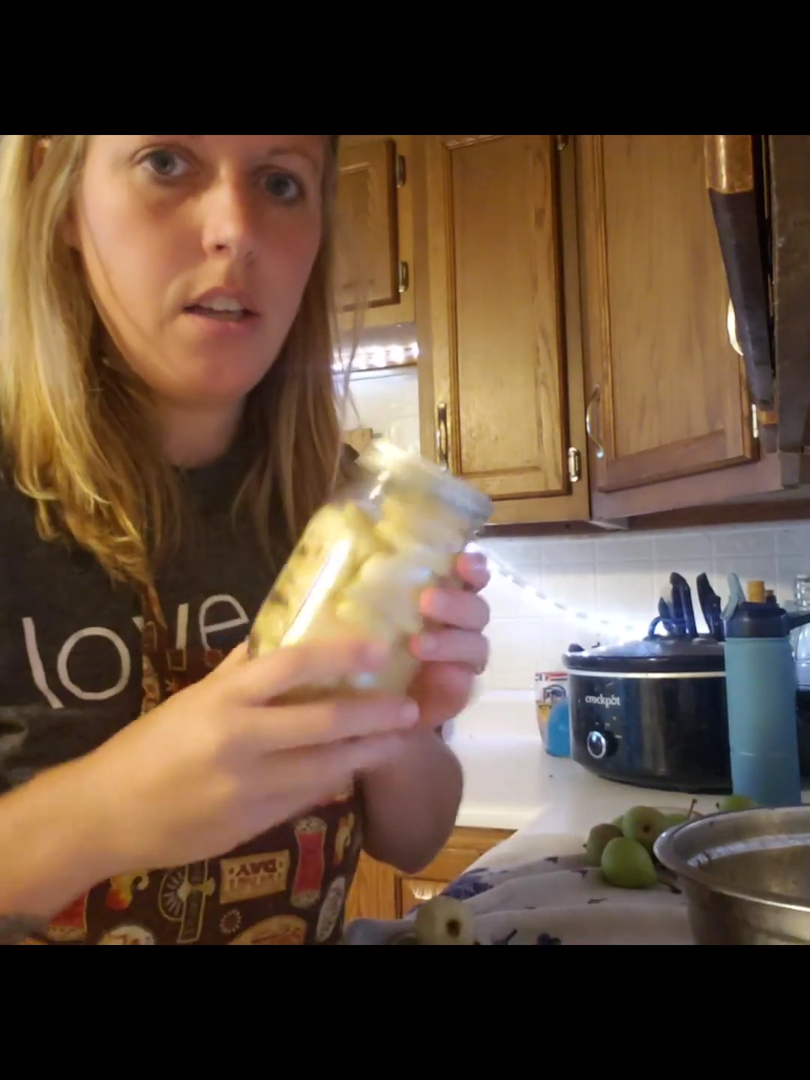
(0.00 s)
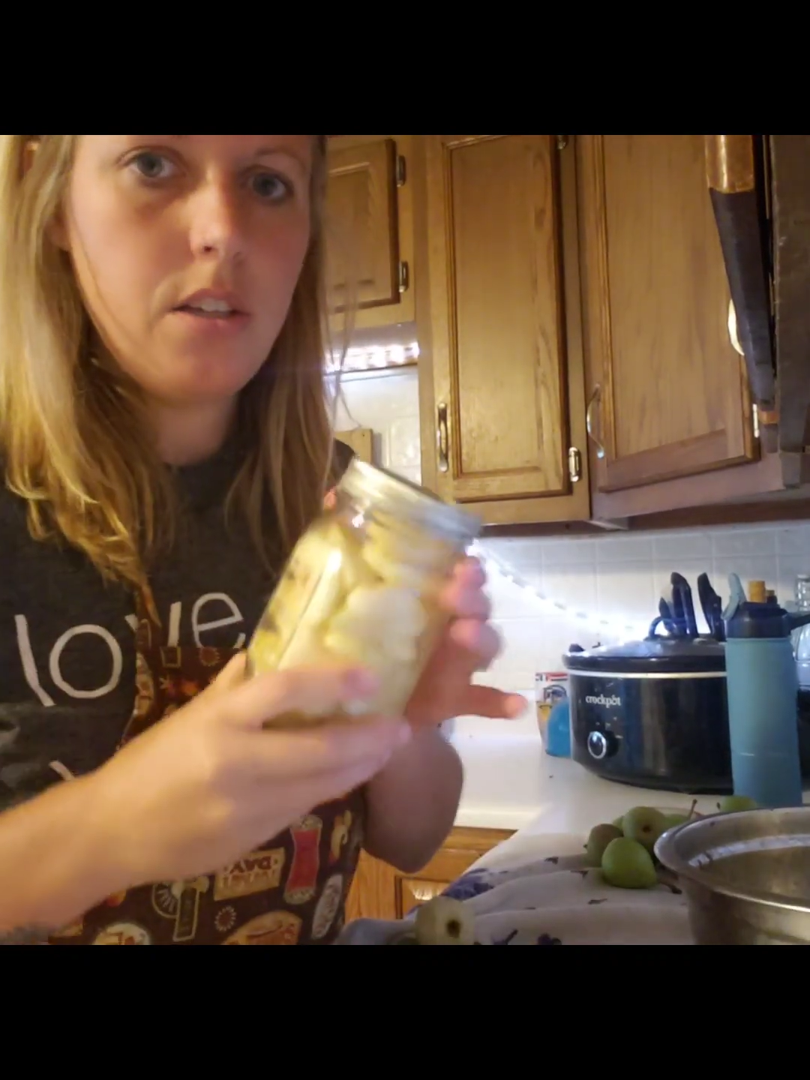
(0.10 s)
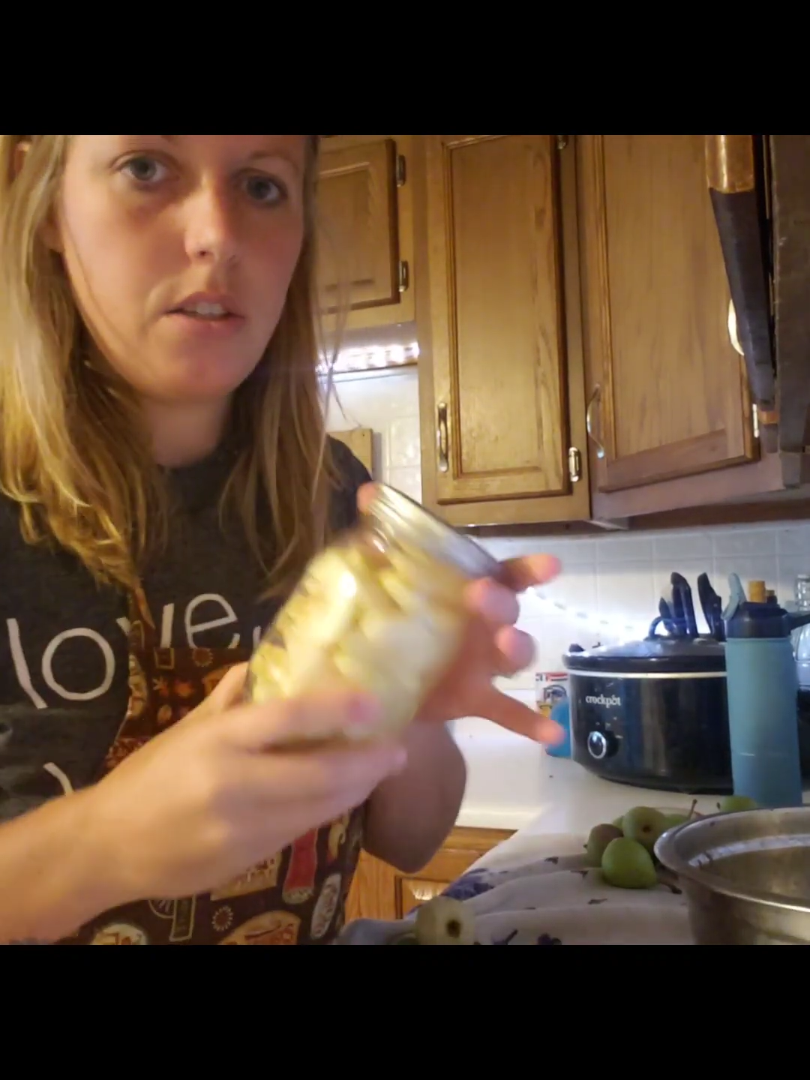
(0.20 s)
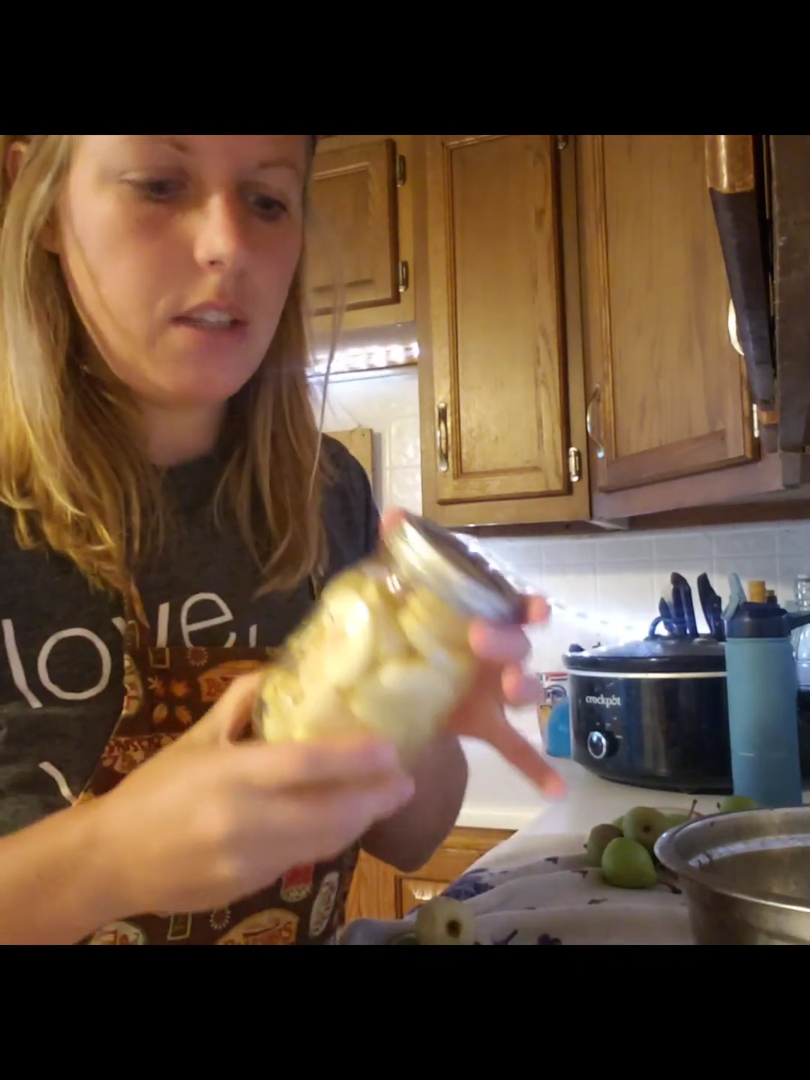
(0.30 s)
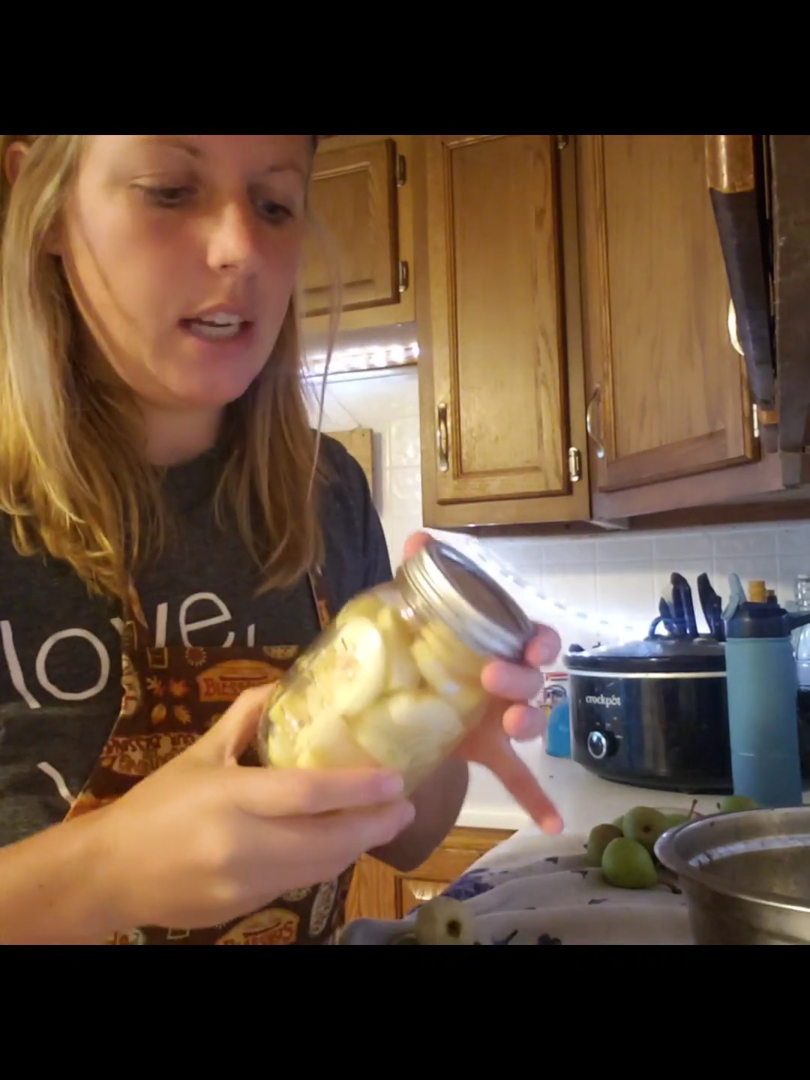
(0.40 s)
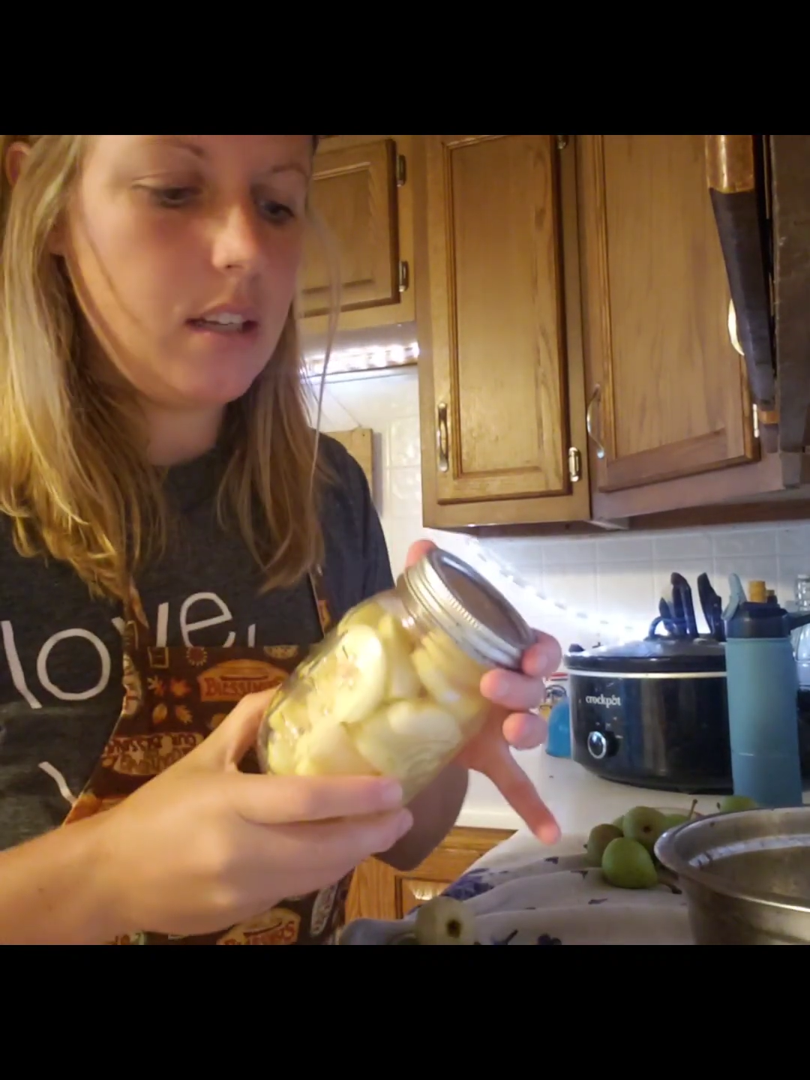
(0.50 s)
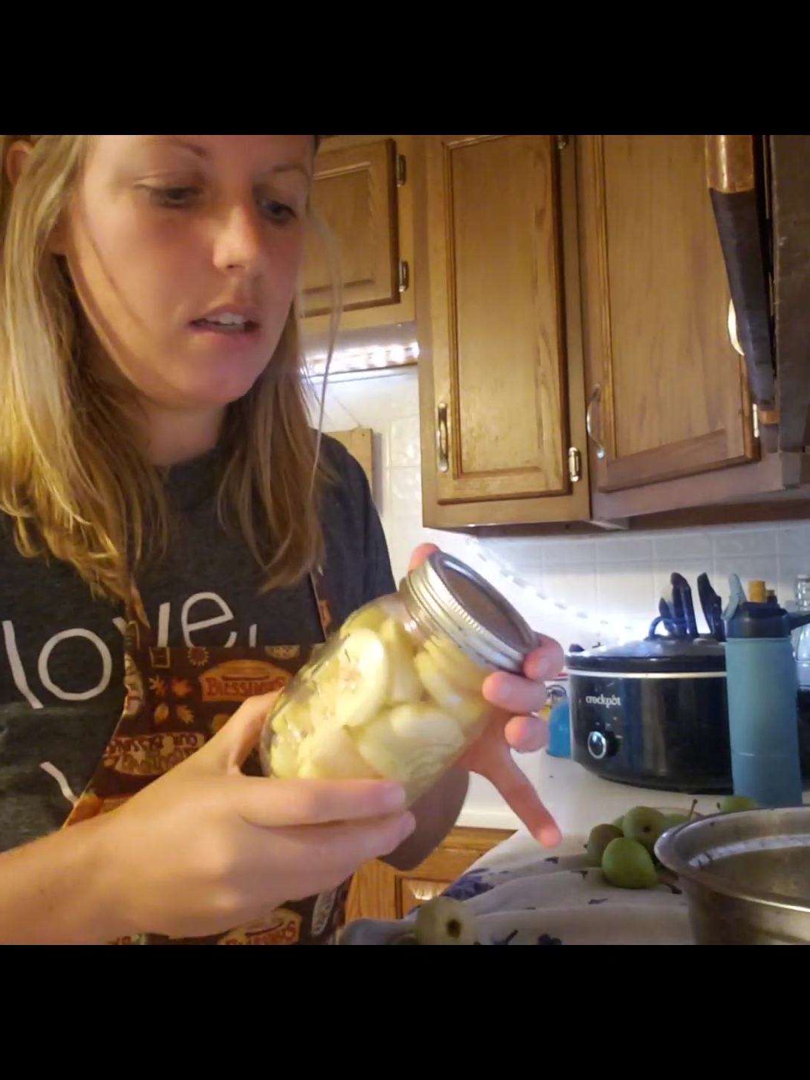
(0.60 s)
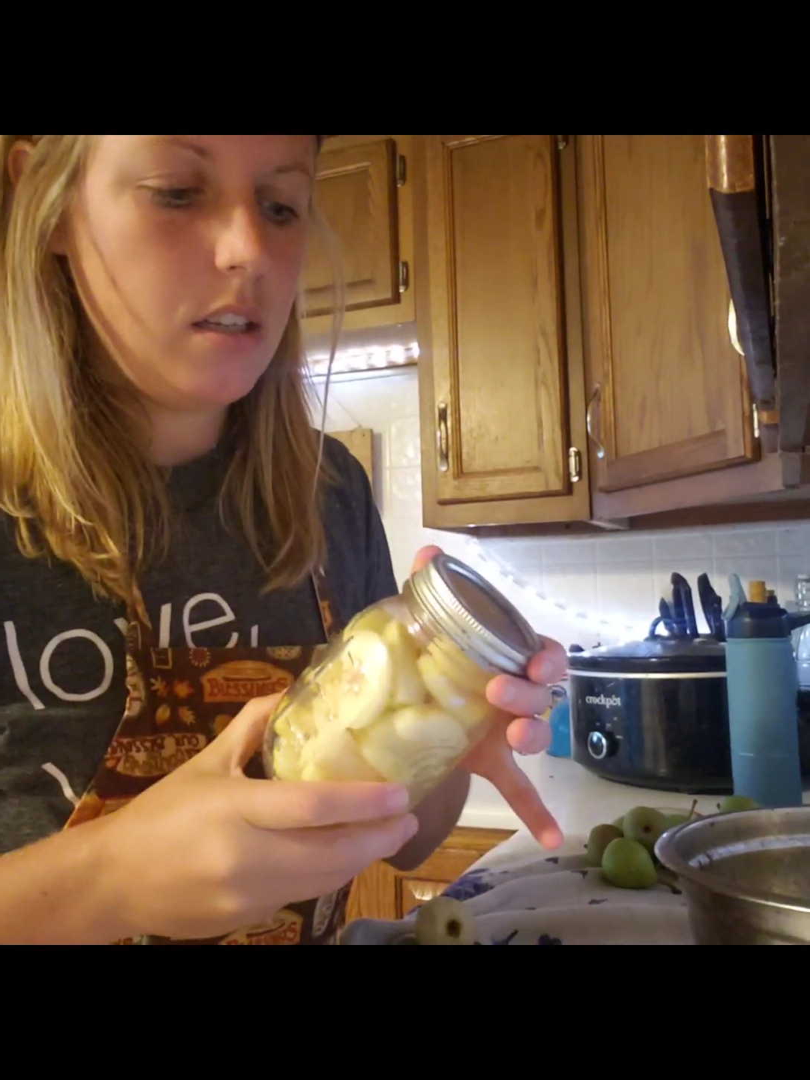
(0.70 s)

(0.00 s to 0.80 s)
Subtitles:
so that